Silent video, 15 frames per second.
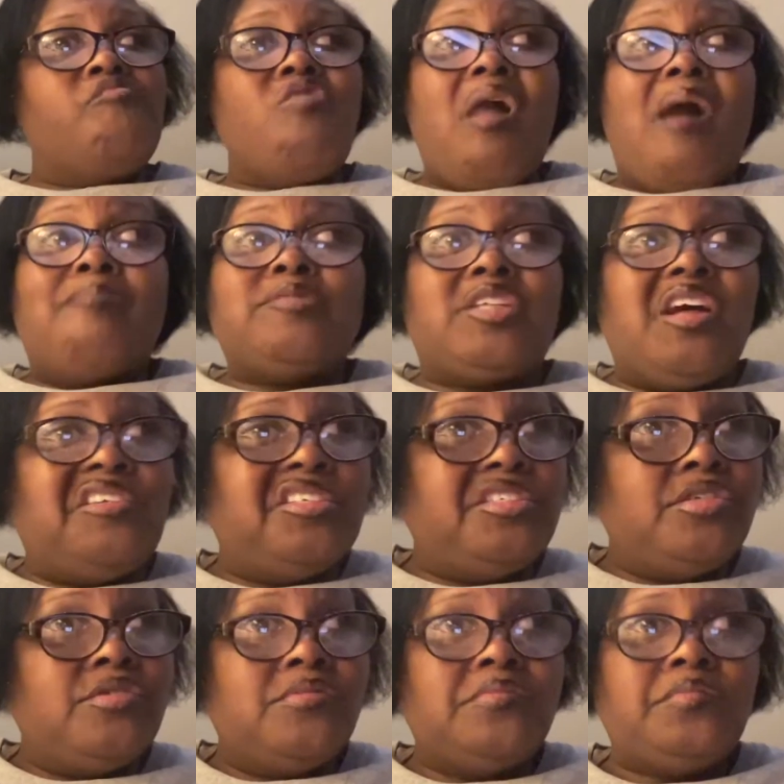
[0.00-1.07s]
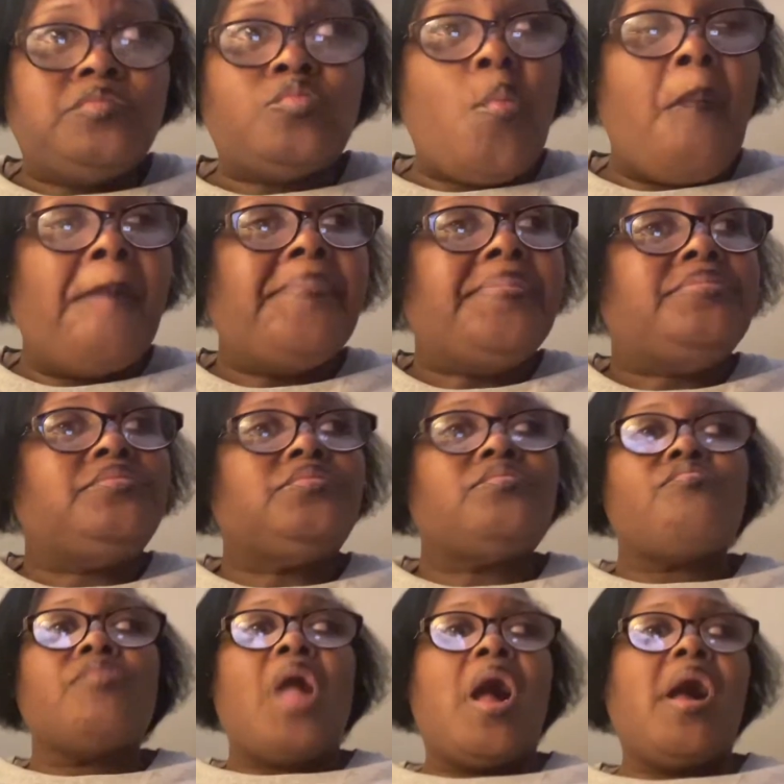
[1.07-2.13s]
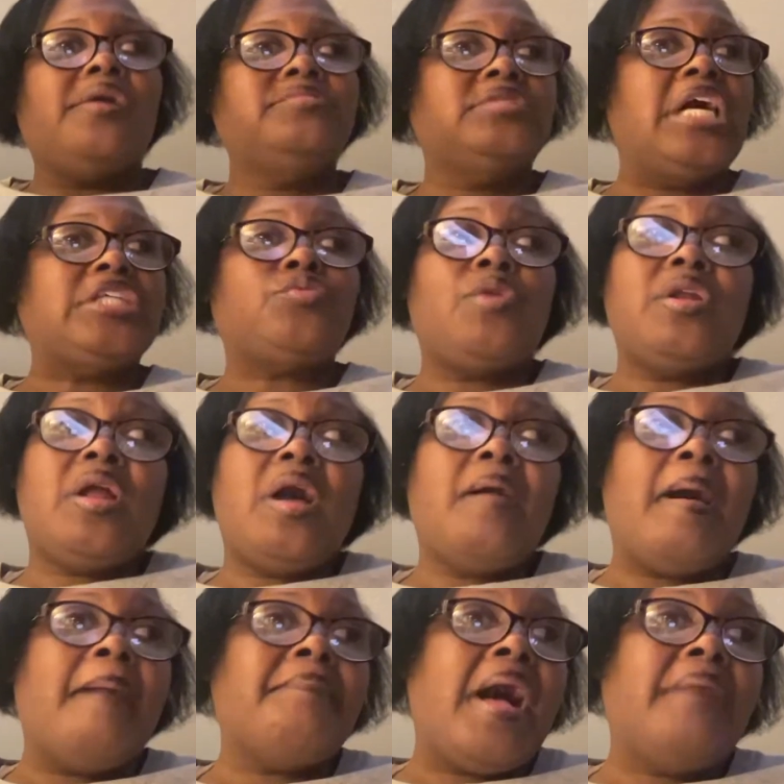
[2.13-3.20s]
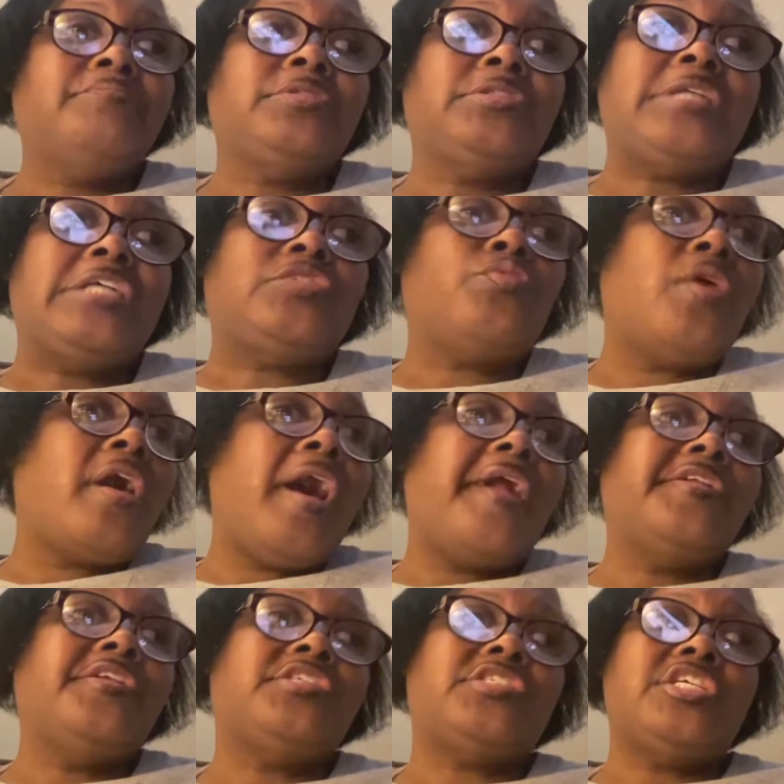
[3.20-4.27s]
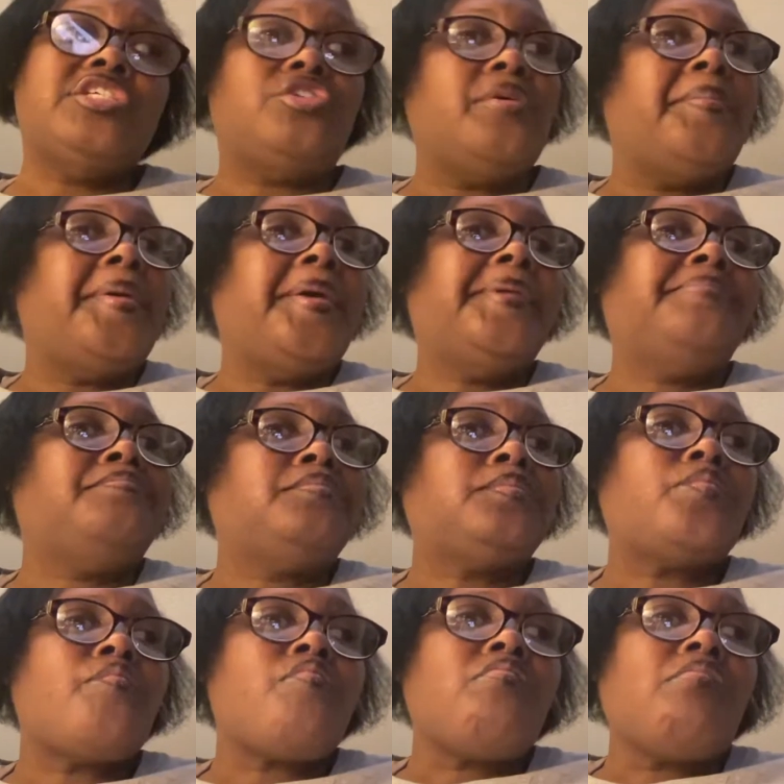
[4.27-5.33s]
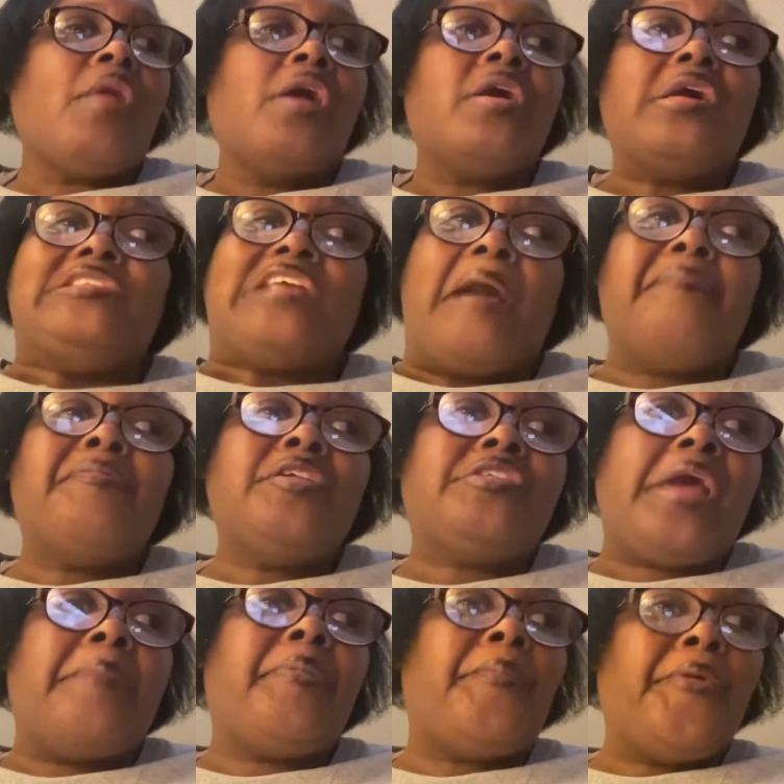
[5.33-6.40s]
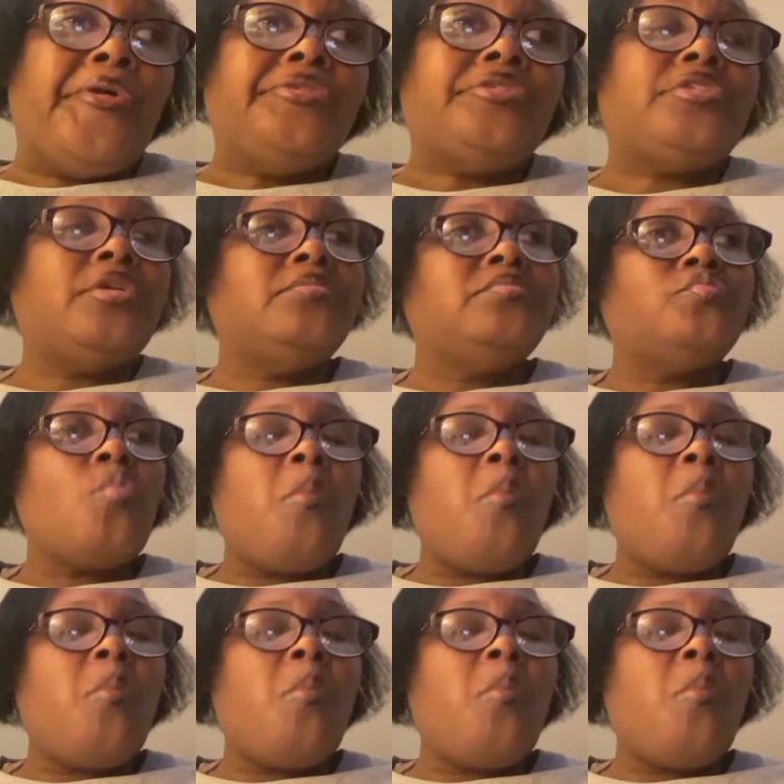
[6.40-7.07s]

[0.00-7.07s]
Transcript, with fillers: I'm telling you. That's what I, am I'm, I'm. That's what God is teaching me, because I'm the type of person.